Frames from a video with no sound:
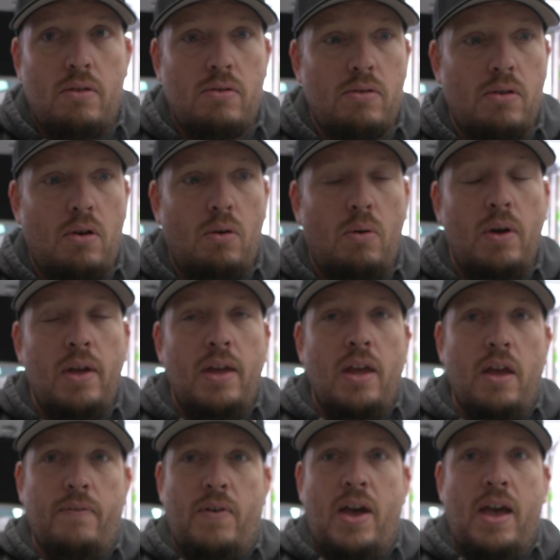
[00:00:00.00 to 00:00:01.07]
So
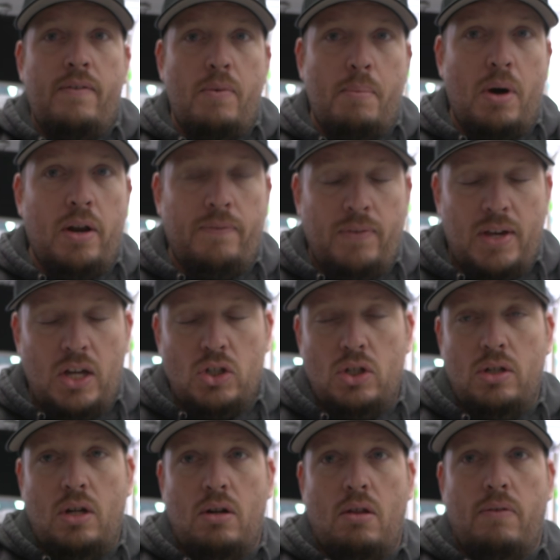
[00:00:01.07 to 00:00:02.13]
if I have a modification
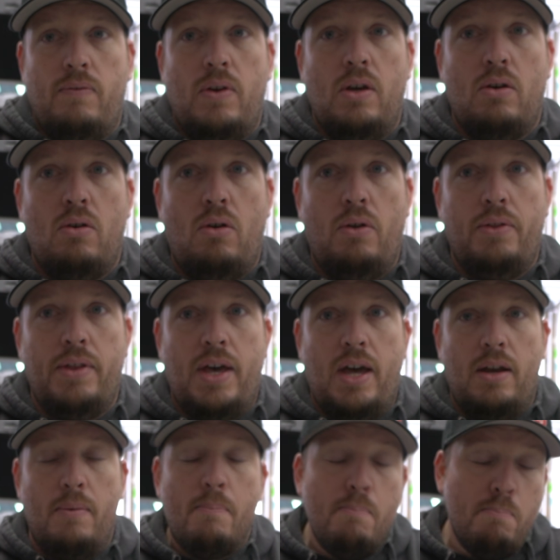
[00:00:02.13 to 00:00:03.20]
done to the vehicle
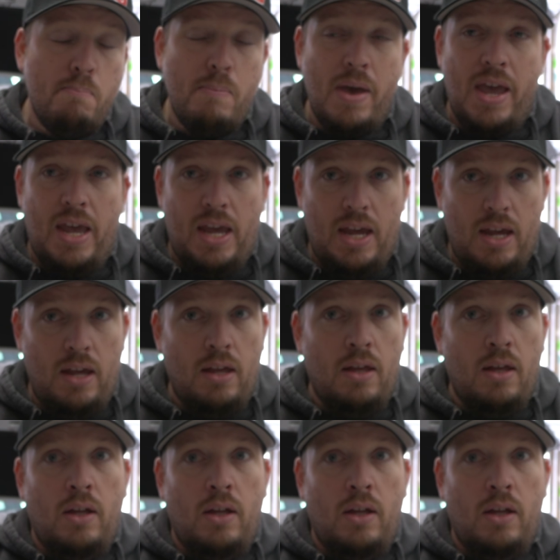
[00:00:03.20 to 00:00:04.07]
that may